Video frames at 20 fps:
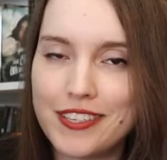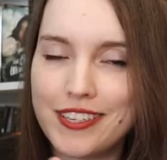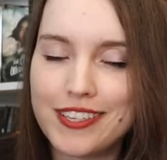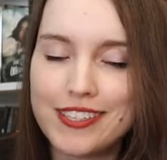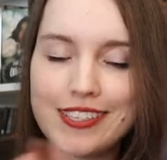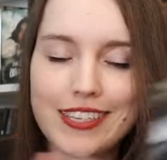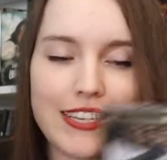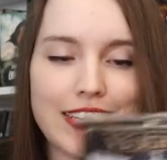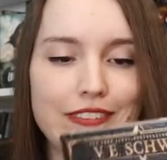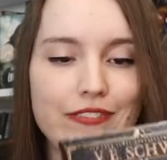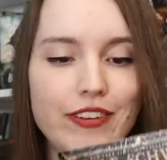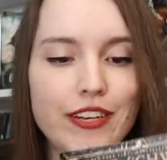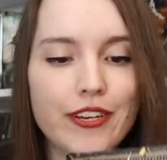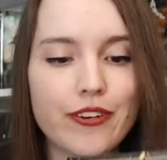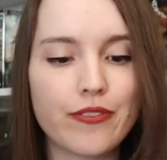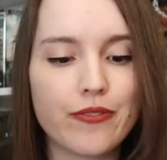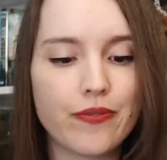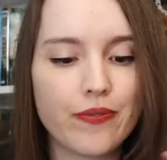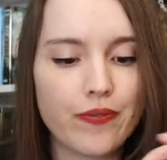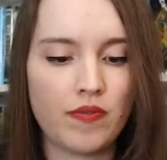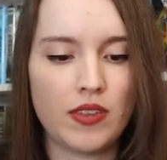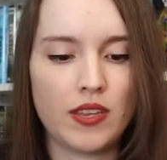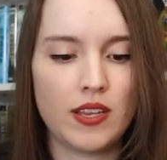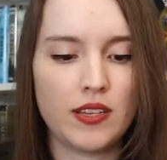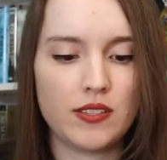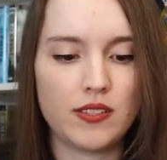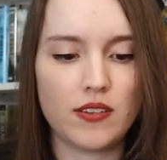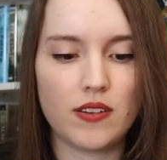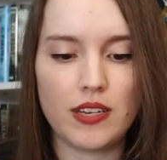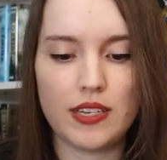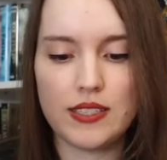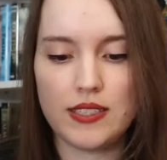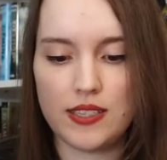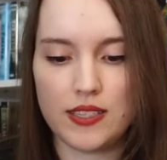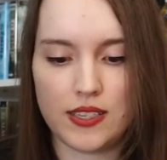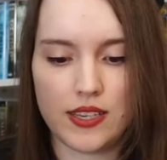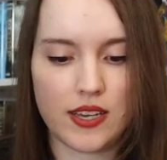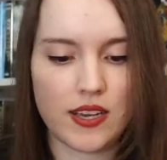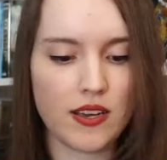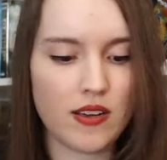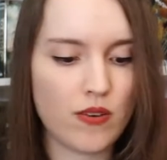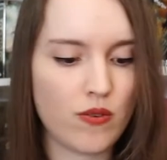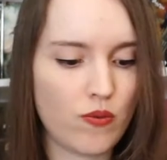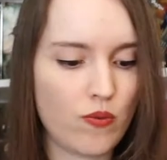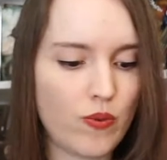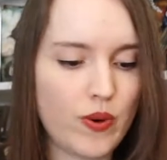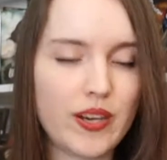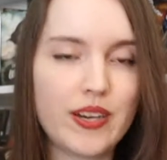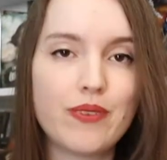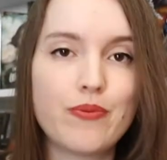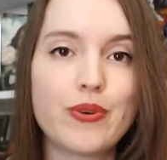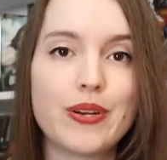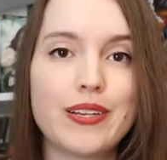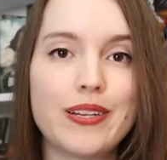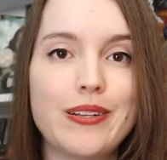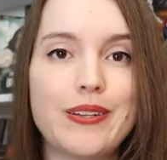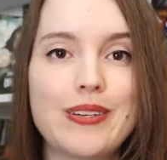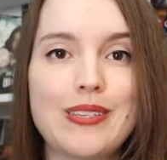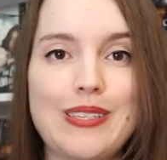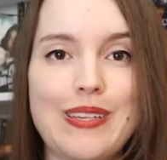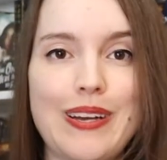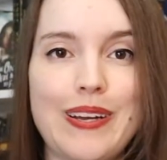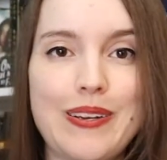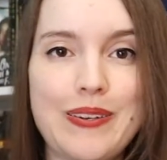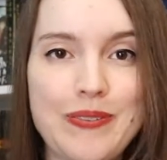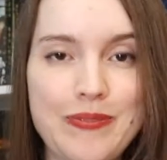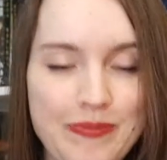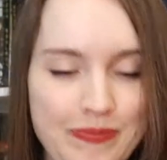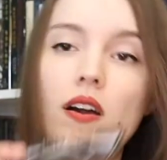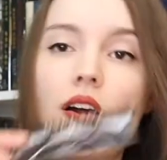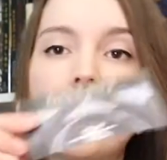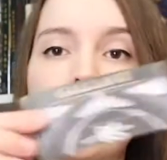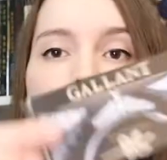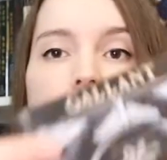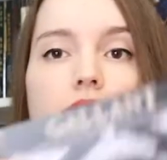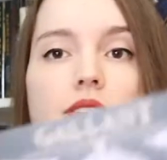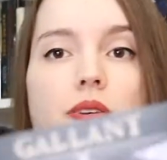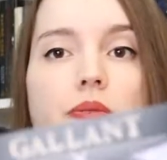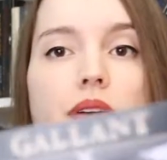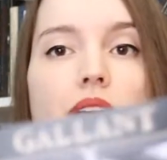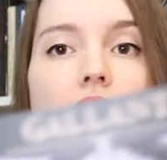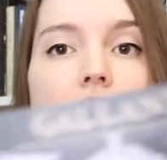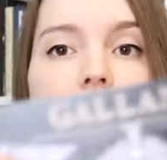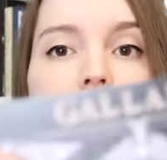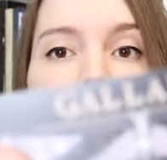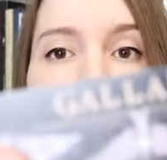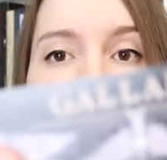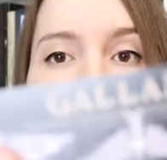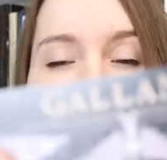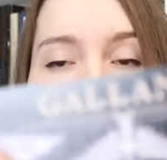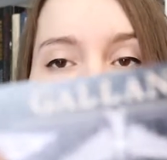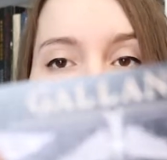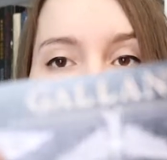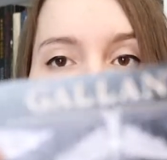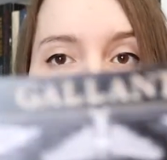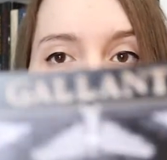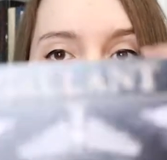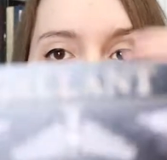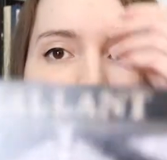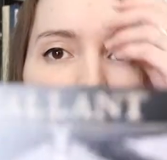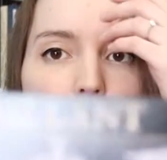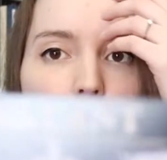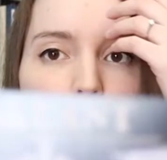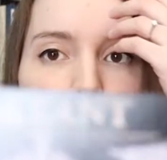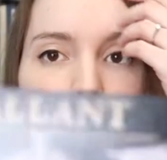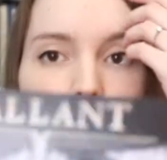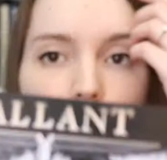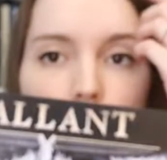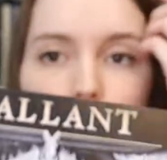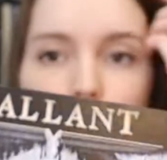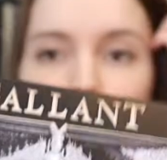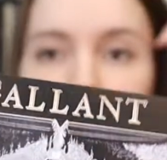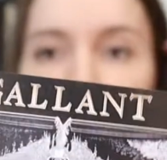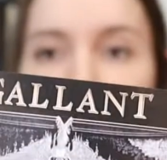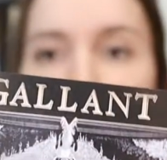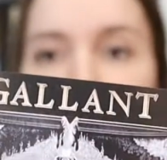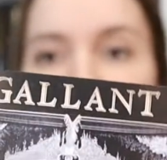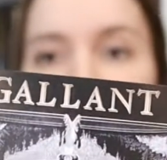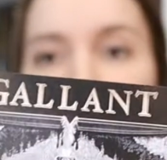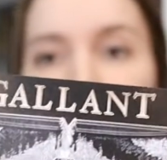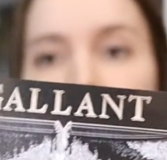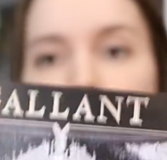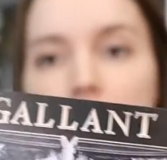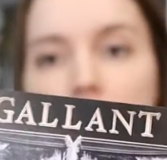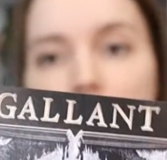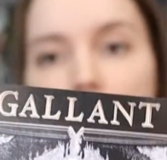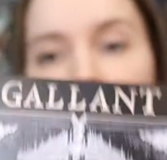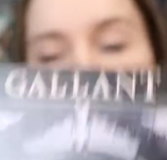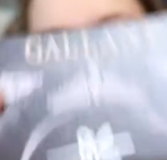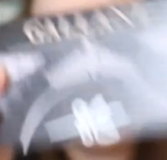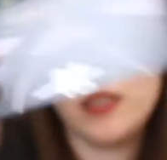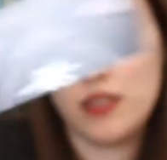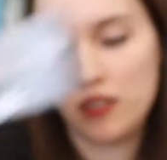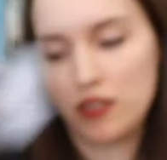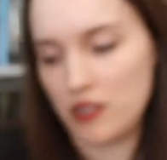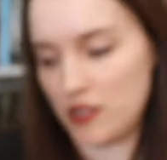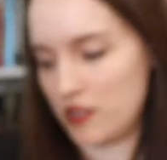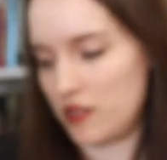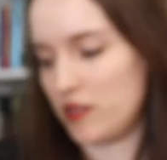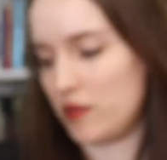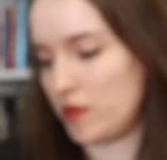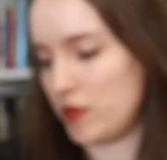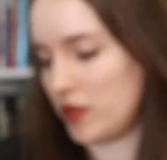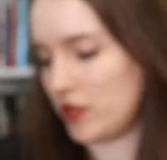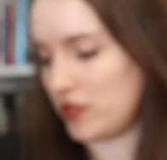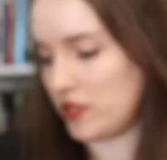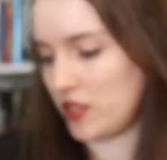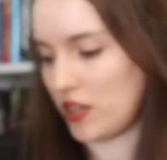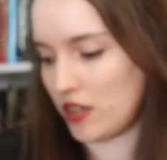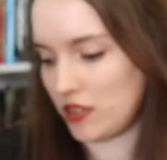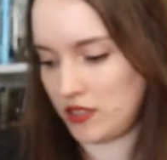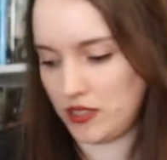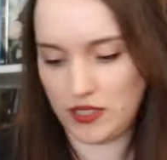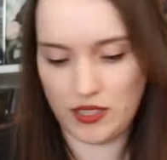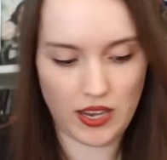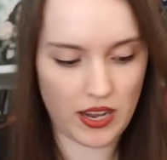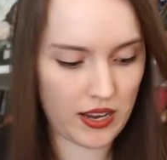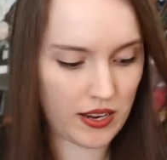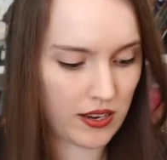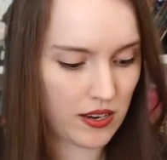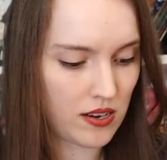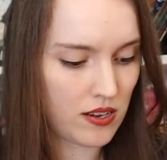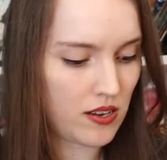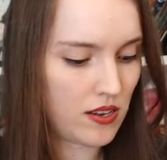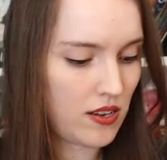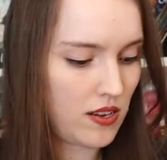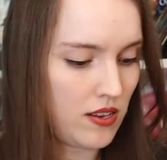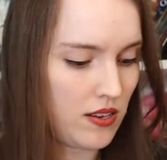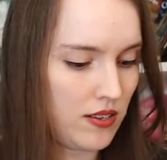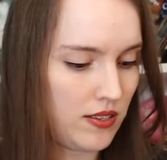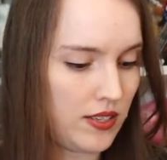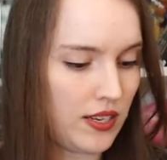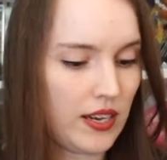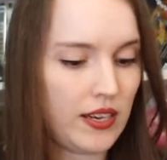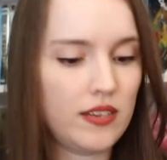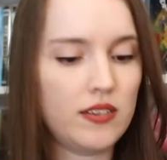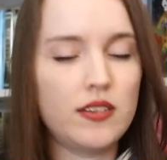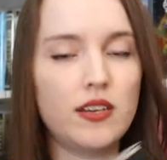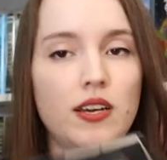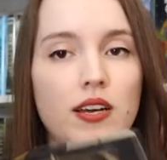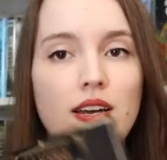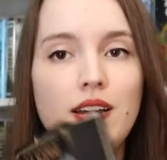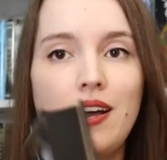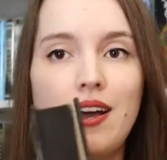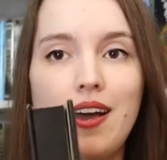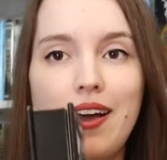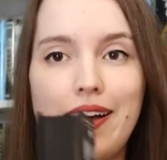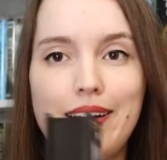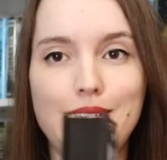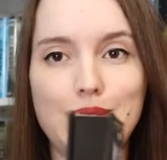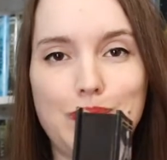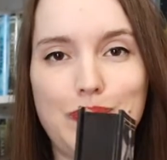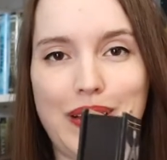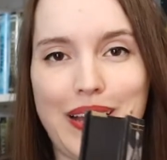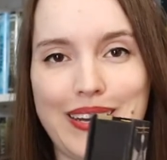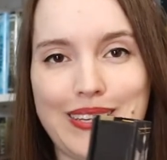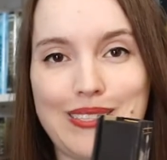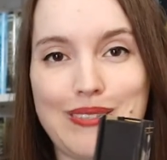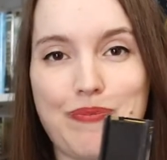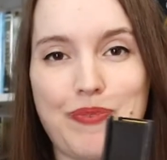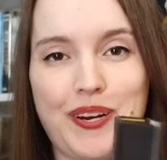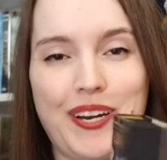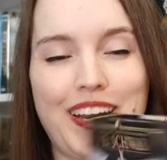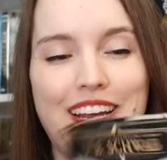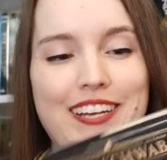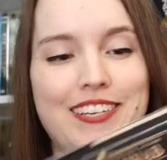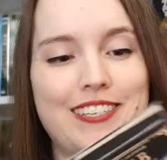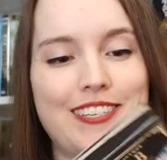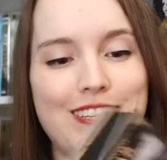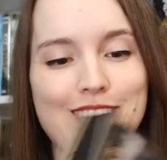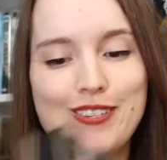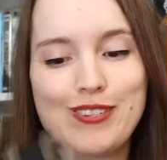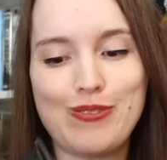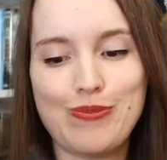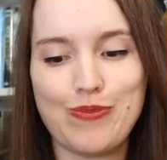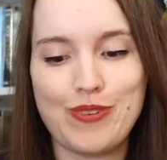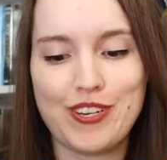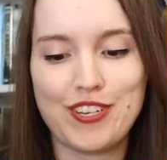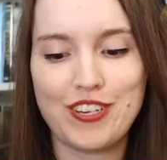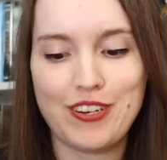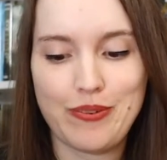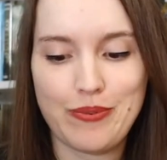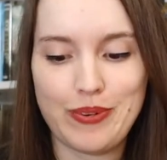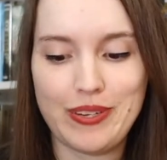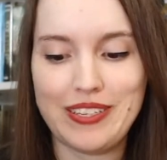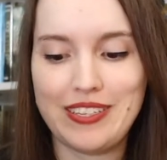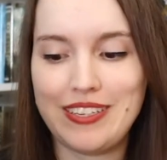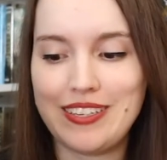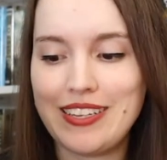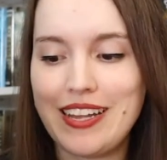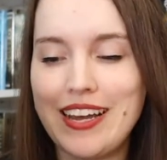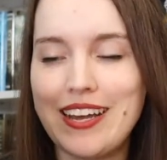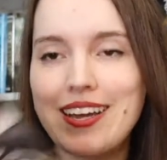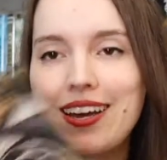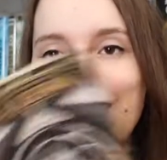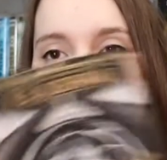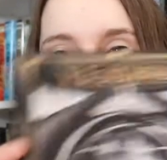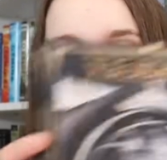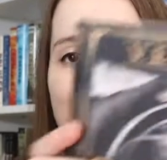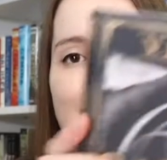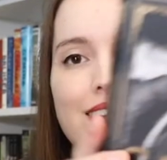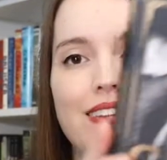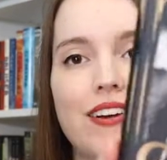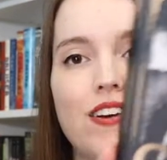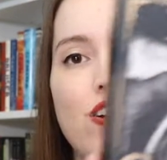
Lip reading: this in the video. So let's see what it really looks like. Okay, so we have the signed book plate. The book's not signed. Has black sprayed edges, which I really like. The